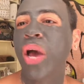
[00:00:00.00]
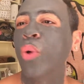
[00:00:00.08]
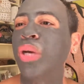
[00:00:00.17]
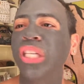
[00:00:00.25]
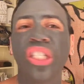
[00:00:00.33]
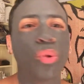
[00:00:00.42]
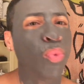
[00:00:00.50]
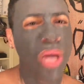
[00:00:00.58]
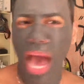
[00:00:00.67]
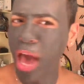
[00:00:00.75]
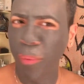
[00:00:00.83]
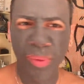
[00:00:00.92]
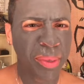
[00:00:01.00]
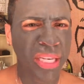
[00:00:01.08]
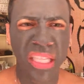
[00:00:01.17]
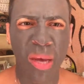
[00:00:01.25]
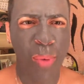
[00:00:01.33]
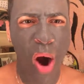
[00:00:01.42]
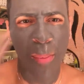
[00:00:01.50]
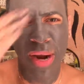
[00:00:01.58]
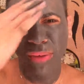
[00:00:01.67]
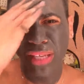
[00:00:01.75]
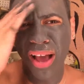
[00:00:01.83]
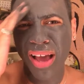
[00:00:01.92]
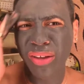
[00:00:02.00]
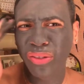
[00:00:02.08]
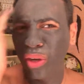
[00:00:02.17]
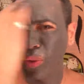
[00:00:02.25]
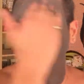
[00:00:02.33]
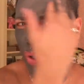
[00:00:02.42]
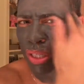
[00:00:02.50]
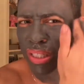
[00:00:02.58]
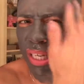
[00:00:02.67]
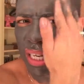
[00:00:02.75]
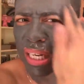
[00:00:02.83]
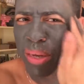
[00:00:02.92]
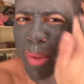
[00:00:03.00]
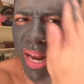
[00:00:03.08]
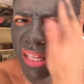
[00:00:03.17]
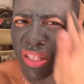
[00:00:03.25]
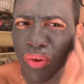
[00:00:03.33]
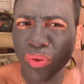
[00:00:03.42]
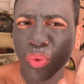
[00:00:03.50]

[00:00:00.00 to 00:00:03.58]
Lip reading: I helped him clean the apartment. I was like, you don't need to clean the maiding service.